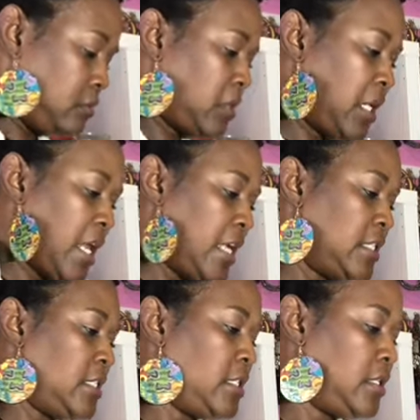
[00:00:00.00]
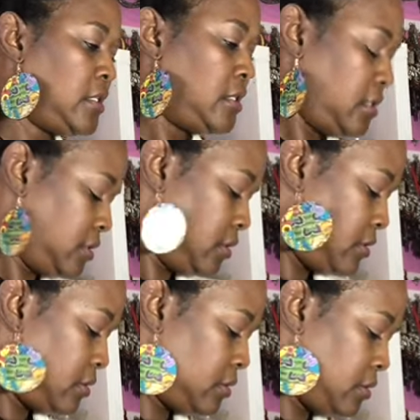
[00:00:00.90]
My glasses,
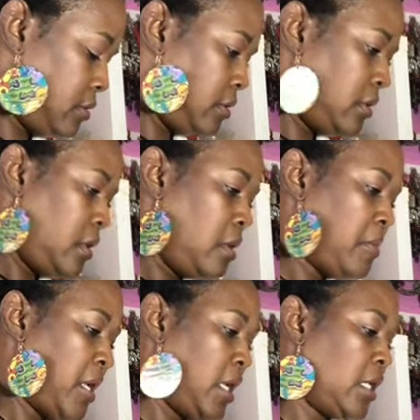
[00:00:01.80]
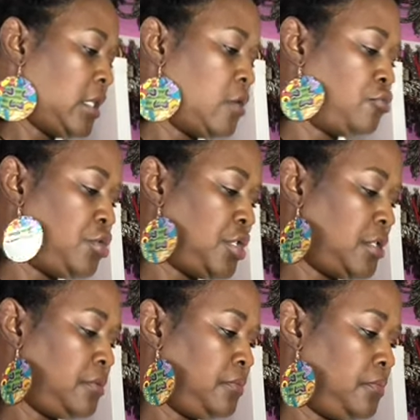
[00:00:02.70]
my hand
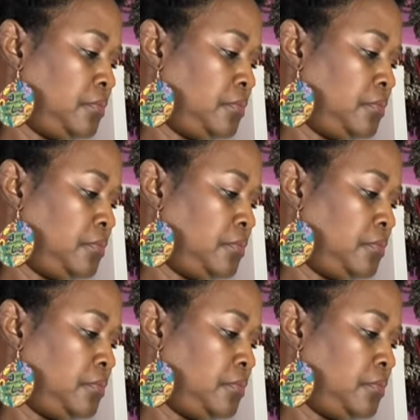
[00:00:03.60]
lotion,